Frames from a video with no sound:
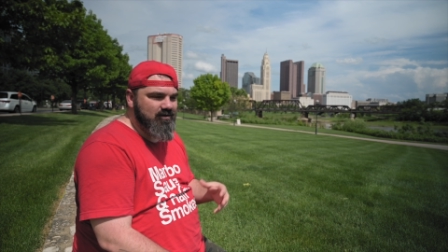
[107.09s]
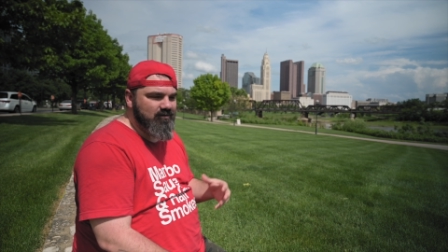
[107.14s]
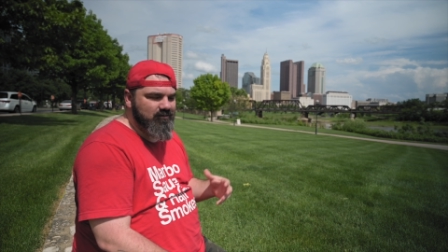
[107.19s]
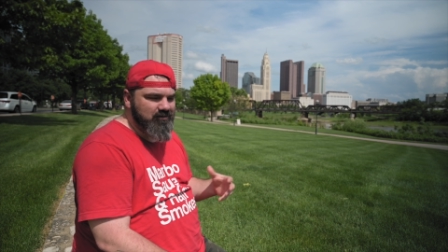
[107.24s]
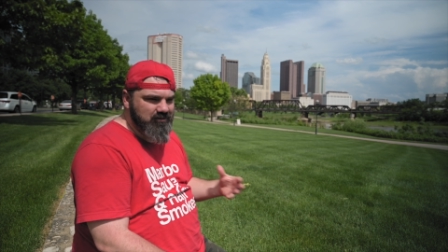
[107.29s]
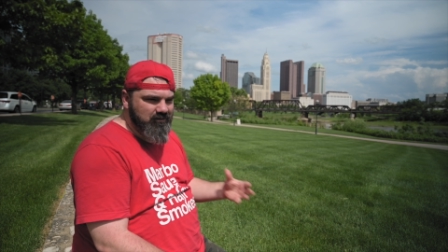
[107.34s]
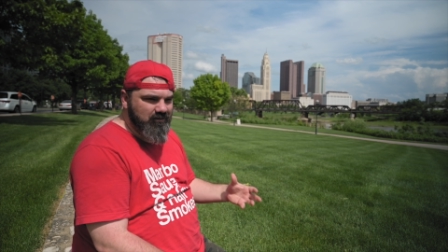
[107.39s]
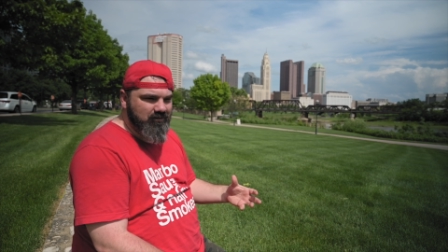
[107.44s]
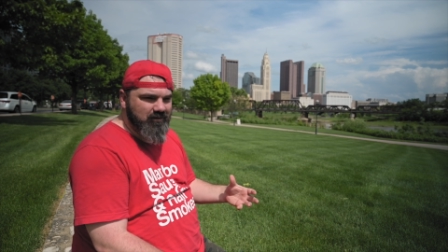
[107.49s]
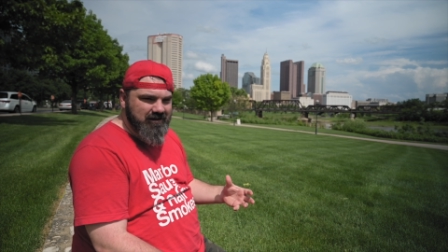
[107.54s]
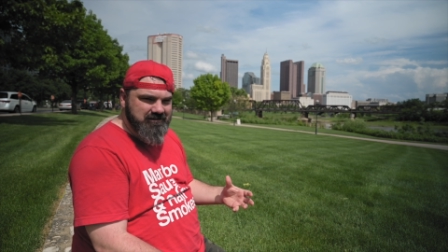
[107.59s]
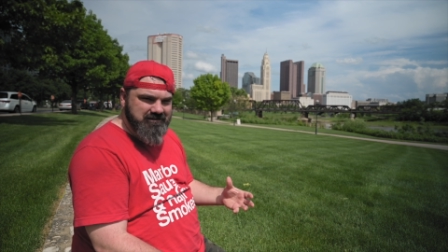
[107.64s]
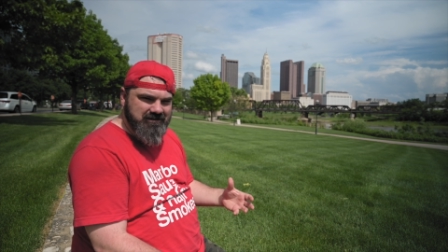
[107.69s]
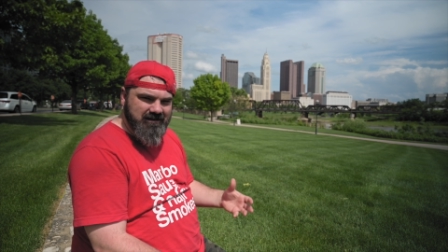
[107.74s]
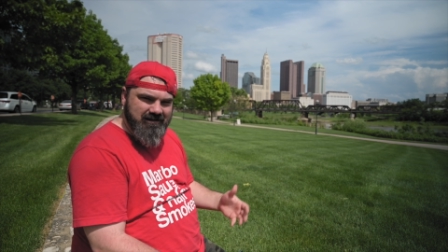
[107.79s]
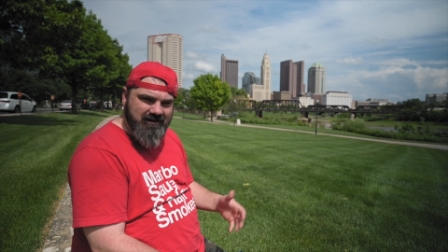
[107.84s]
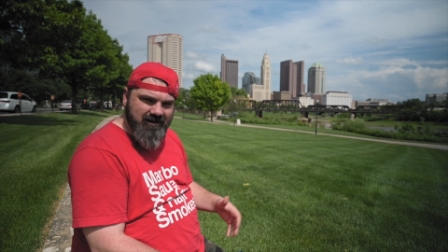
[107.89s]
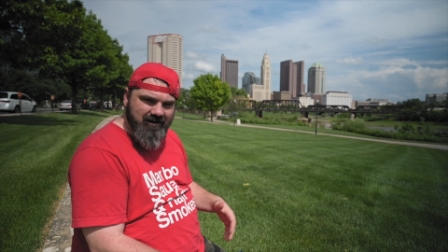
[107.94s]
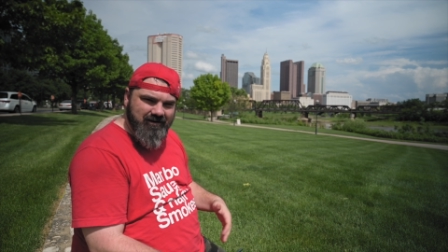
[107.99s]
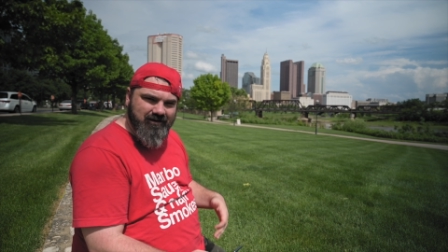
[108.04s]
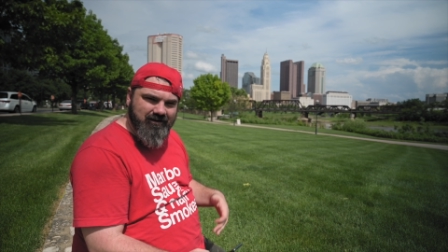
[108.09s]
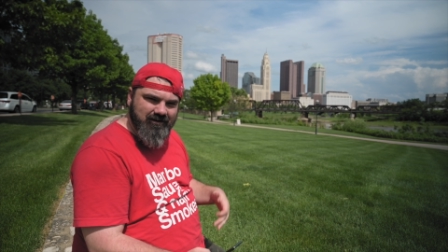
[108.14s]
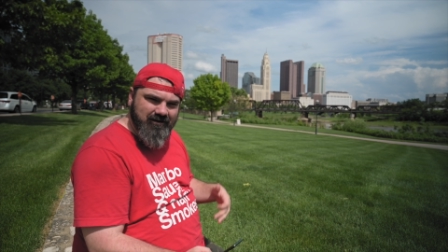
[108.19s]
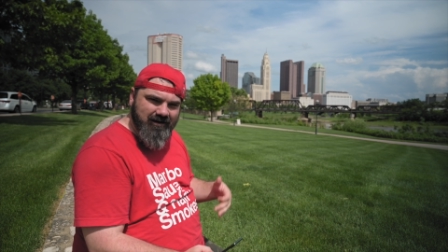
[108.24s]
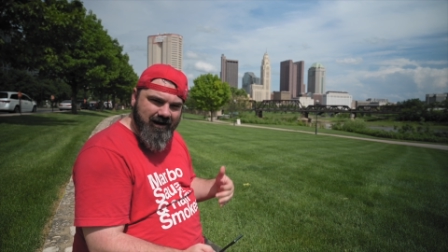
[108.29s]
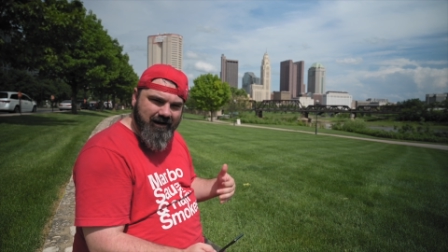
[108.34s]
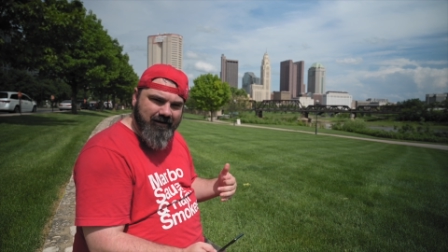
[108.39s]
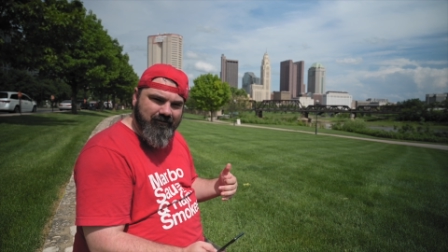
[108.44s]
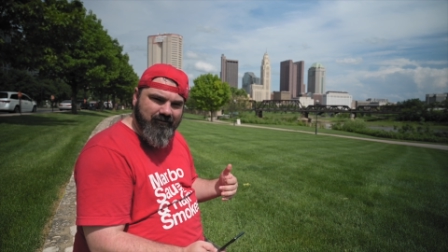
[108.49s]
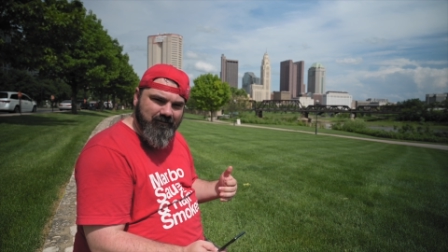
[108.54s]
When you were watching it younger,
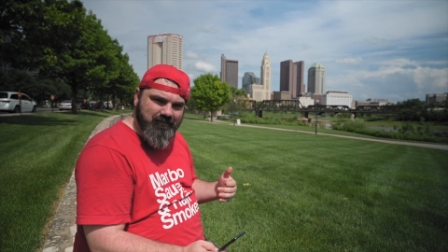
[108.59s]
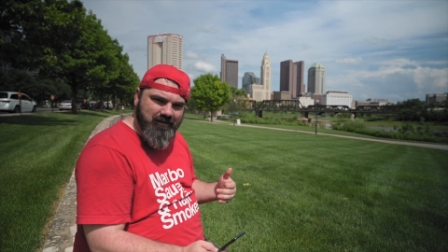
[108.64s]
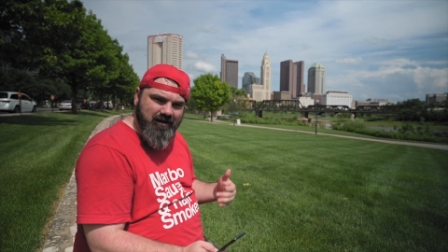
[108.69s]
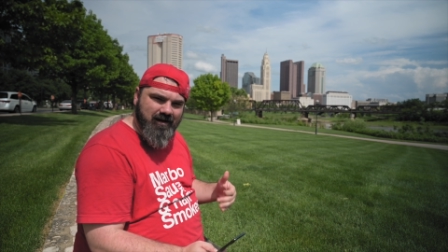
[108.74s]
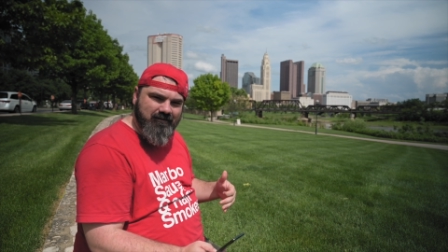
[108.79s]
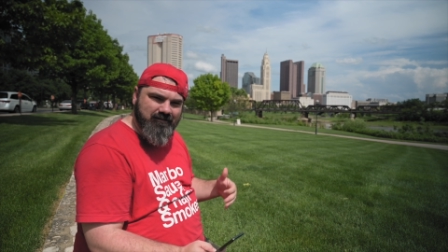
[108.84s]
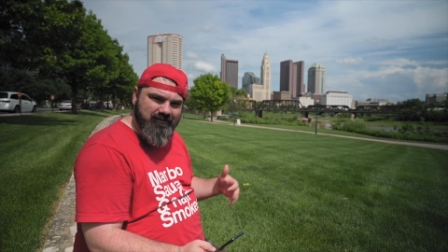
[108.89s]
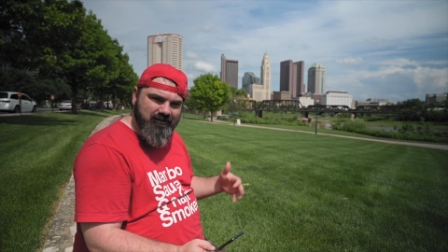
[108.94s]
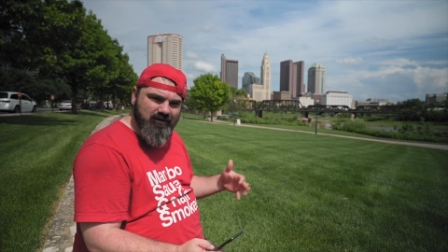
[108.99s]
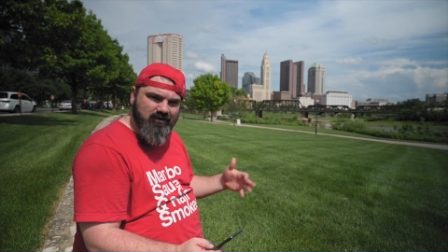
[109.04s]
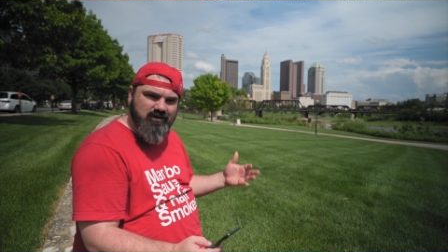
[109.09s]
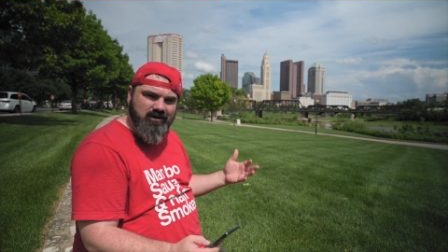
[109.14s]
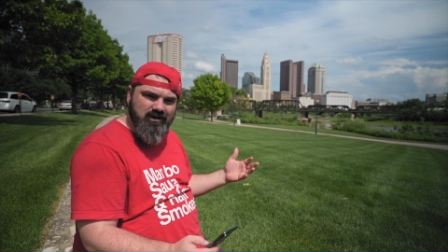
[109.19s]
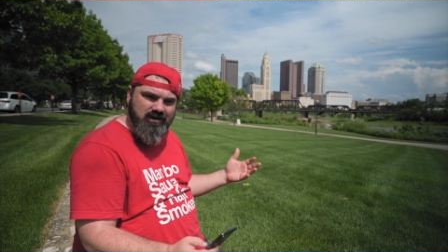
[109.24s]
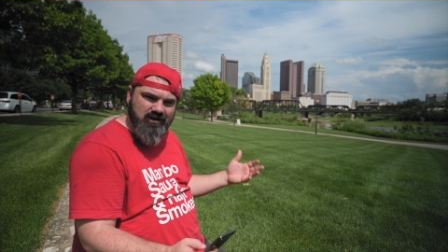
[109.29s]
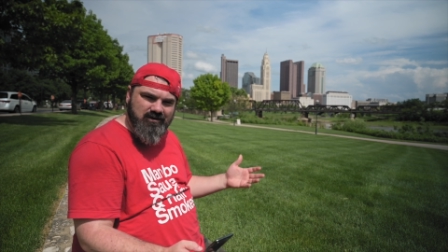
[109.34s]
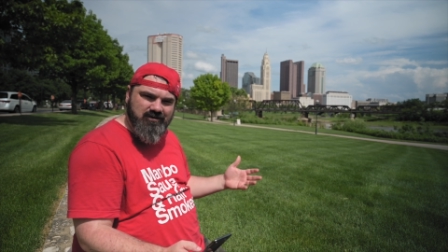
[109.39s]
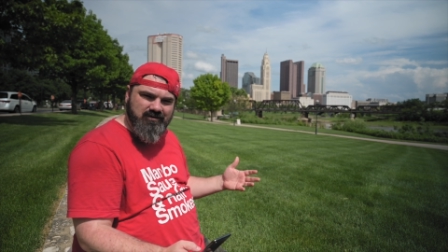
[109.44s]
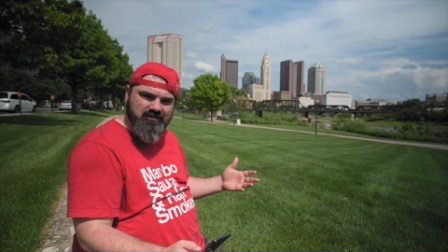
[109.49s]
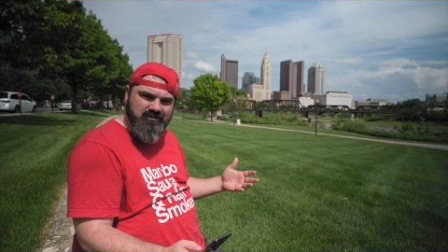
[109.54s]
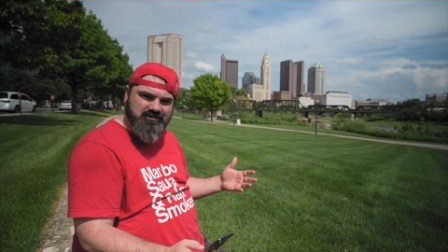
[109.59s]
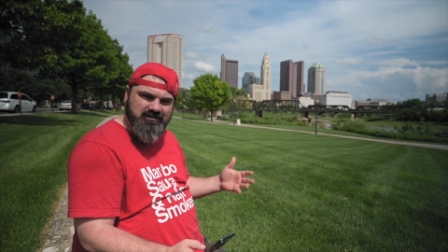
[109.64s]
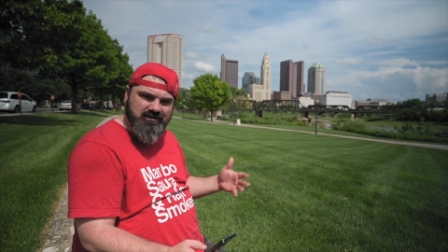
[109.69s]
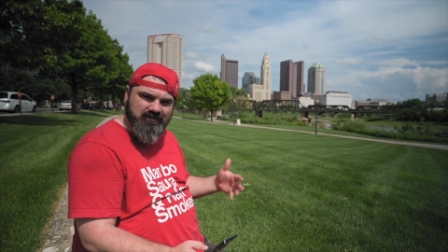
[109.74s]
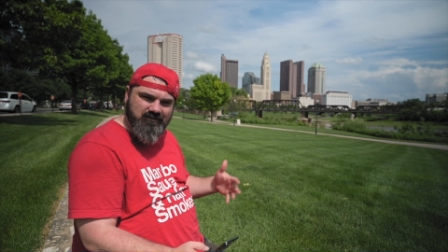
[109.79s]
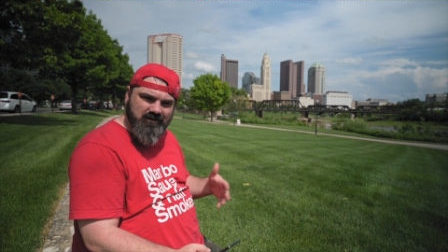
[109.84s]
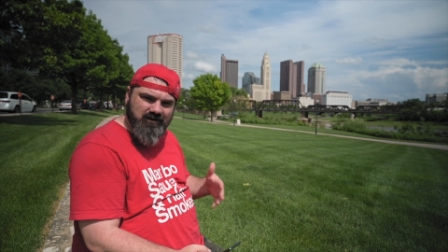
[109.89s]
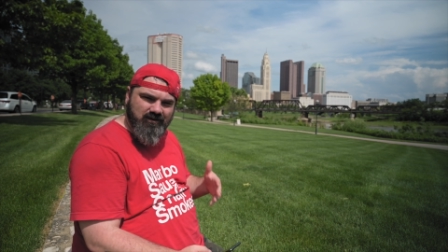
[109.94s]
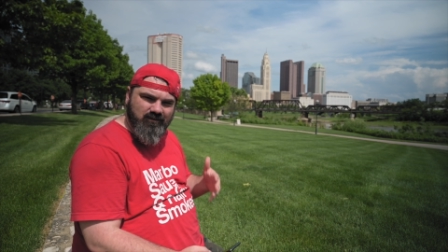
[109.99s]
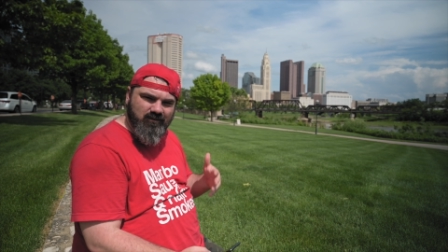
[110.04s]
Agrabah felt huge,
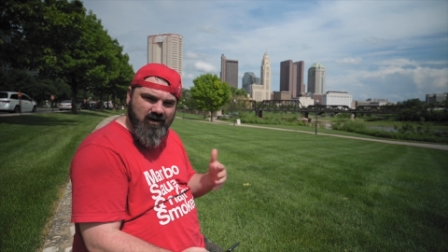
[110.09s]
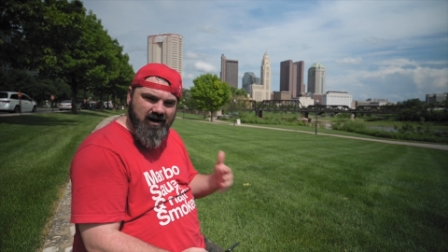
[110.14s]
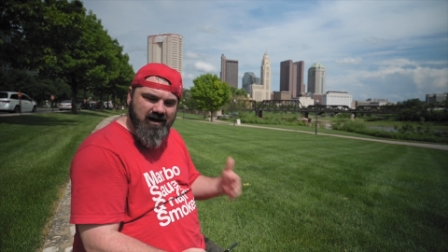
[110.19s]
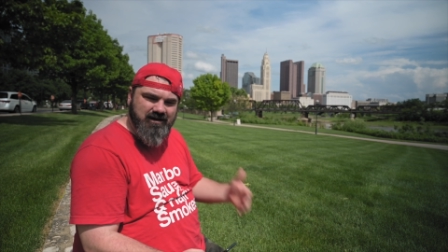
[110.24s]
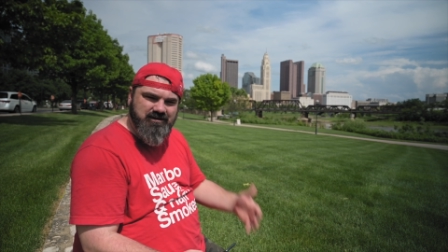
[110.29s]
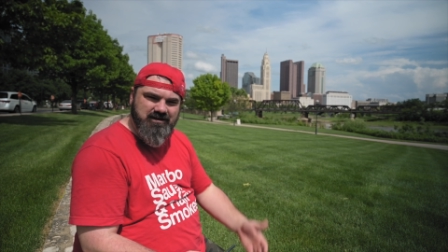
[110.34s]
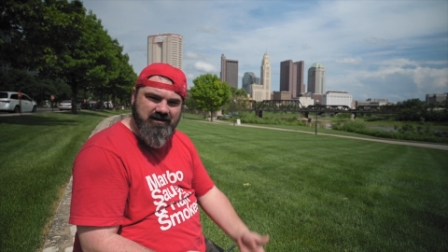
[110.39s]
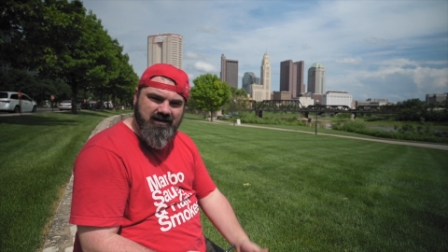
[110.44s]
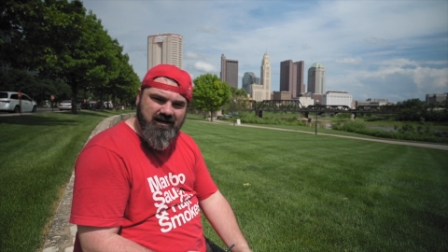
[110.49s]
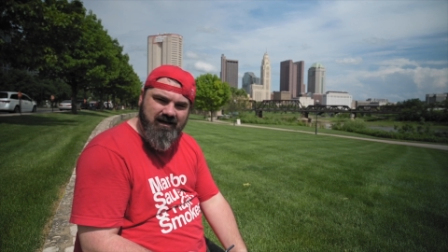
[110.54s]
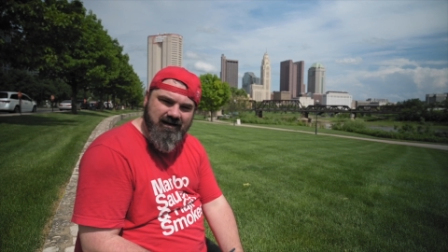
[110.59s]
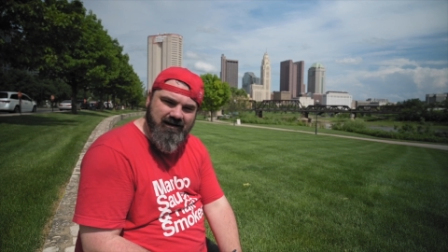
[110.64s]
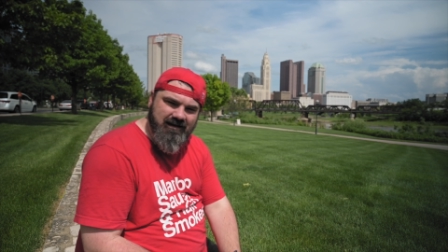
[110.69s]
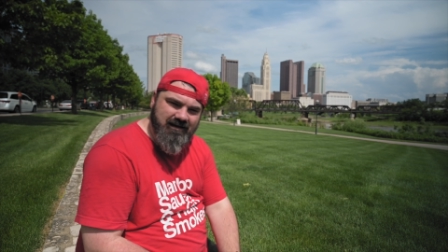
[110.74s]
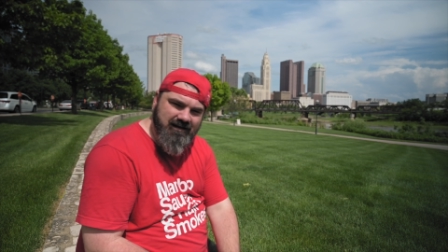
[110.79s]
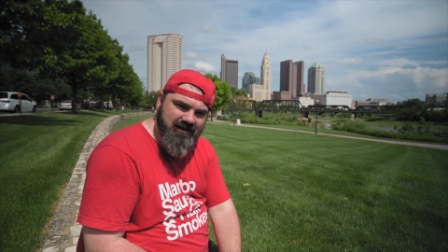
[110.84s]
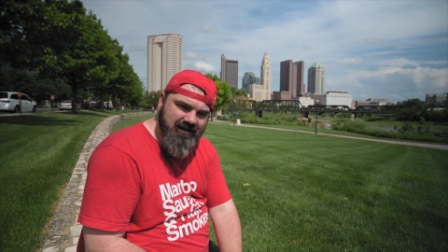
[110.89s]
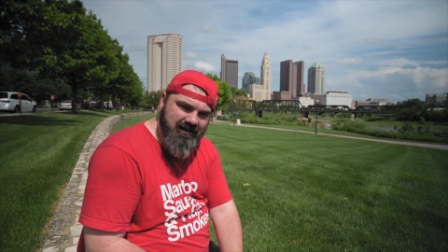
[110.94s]
and when you're watching it